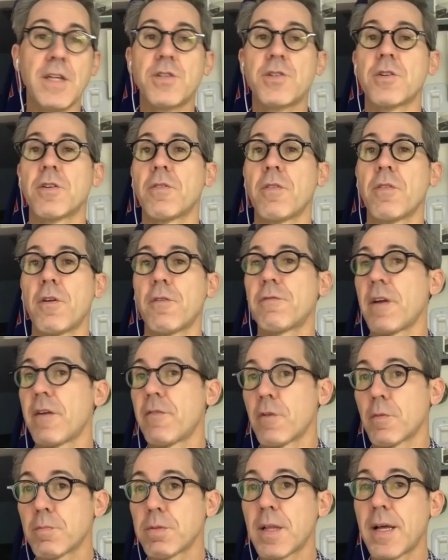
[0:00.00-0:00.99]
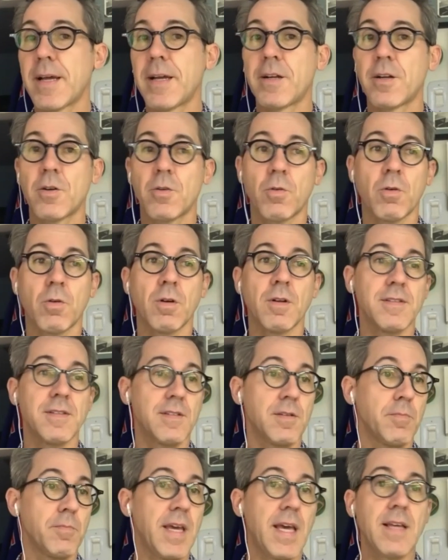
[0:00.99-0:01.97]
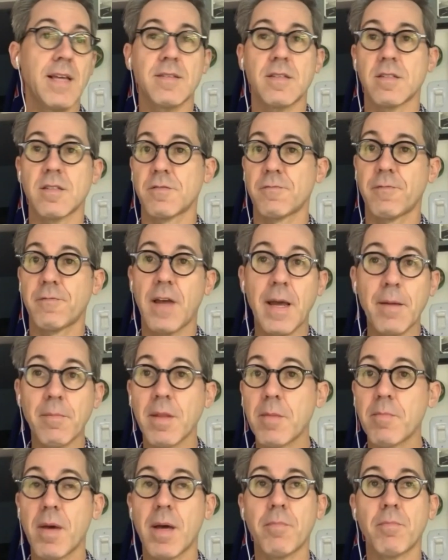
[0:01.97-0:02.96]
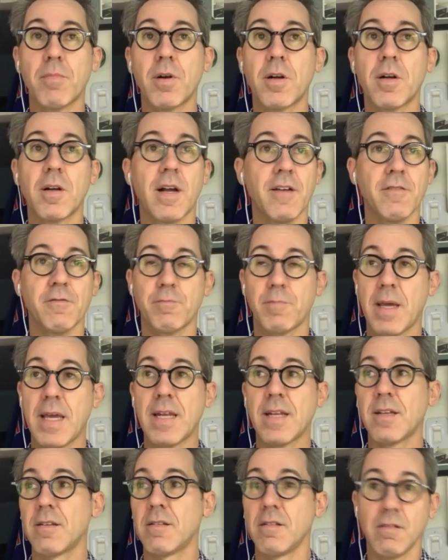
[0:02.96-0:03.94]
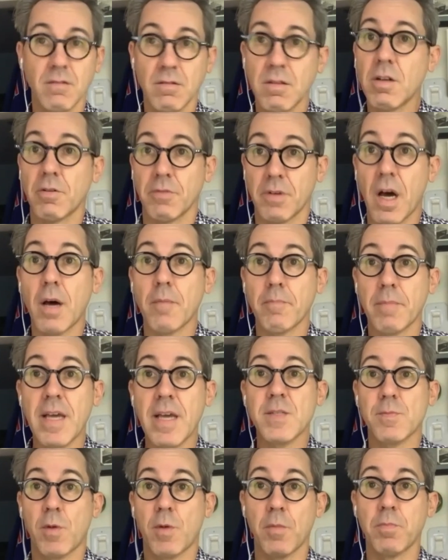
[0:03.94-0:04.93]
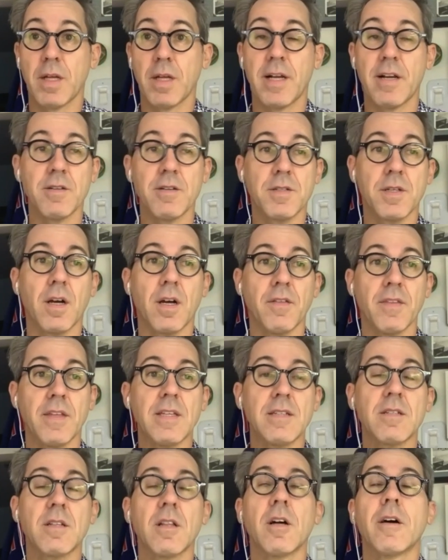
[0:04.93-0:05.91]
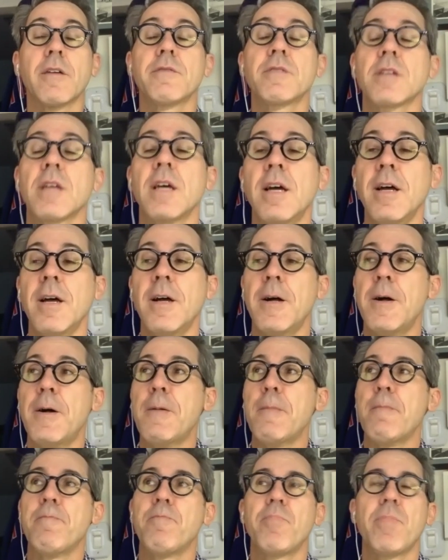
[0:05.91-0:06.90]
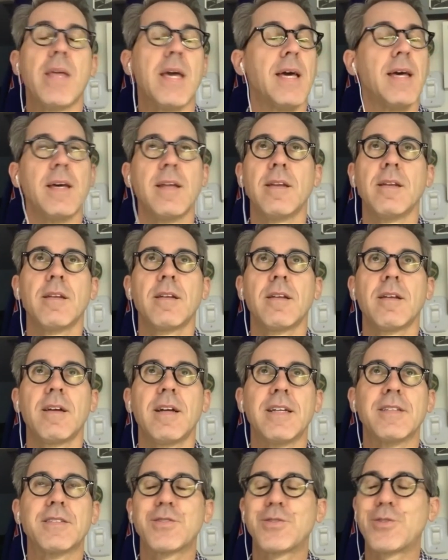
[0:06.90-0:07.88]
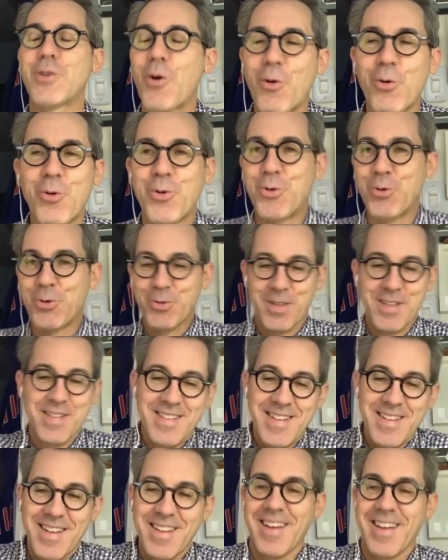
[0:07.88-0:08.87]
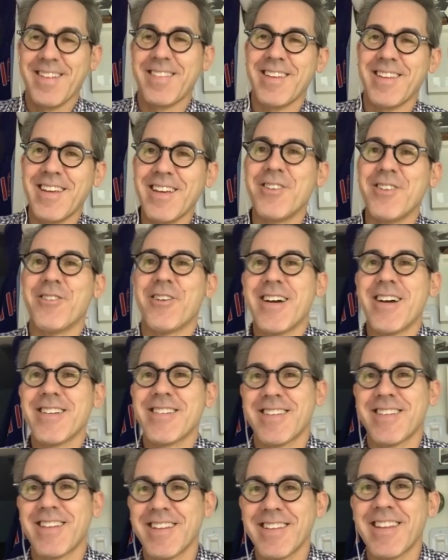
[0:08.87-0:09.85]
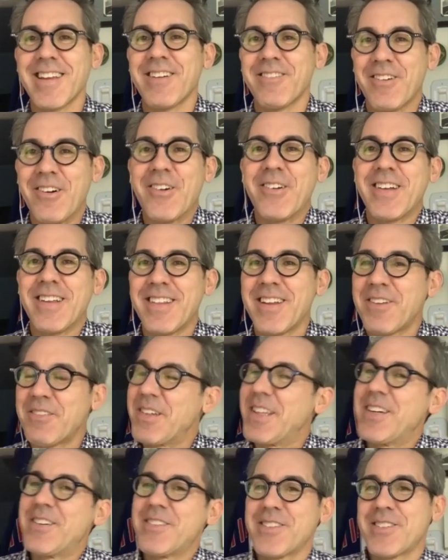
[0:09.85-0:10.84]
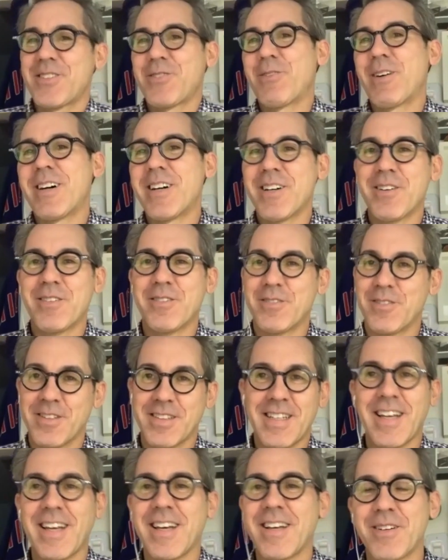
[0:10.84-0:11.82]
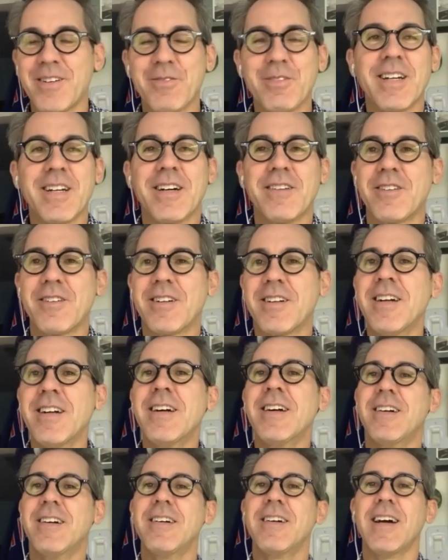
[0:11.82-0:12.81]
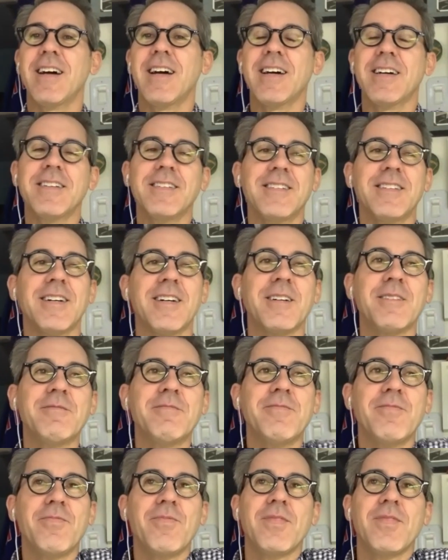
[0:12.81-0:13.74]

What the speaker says: feature their favorite player, or in some cases, family member. I've painted, you know, non-baseball players on these gloves. And it's so cool to see like the address that they wrote in there when they were 12 or 10 or whatever. And